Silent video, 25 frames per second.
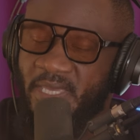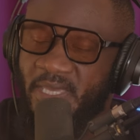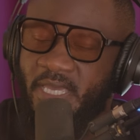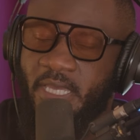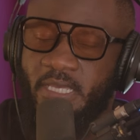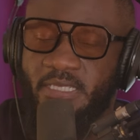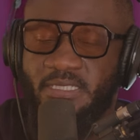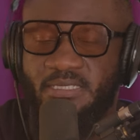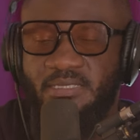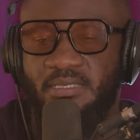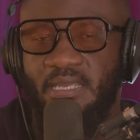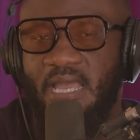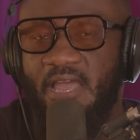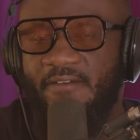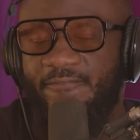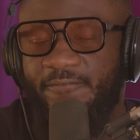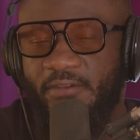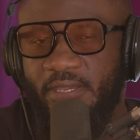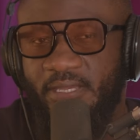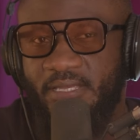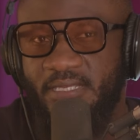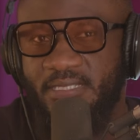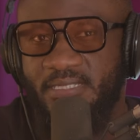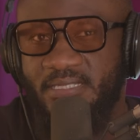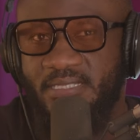Because
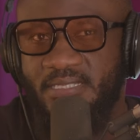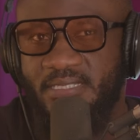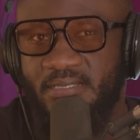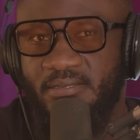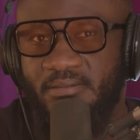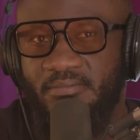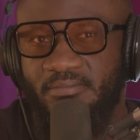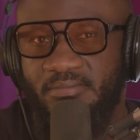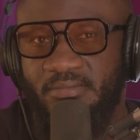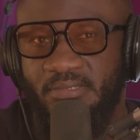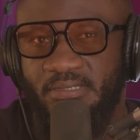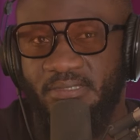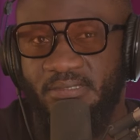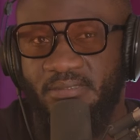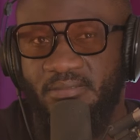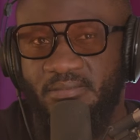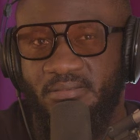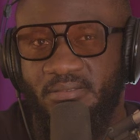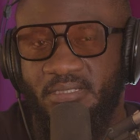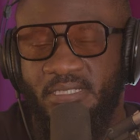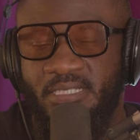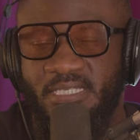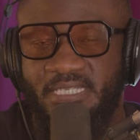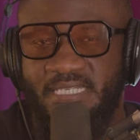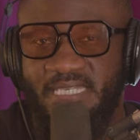Africans,
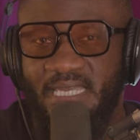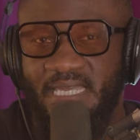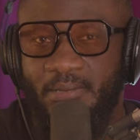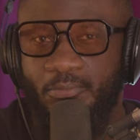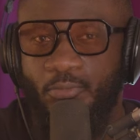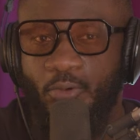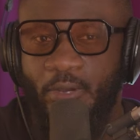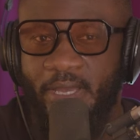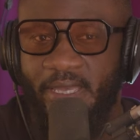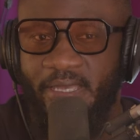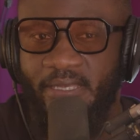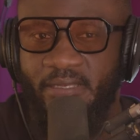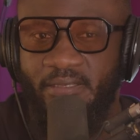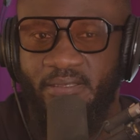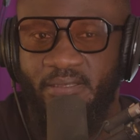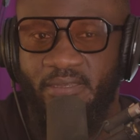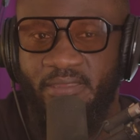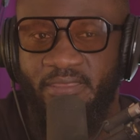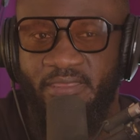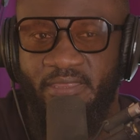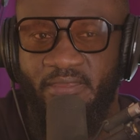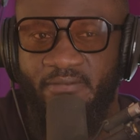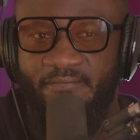in some way,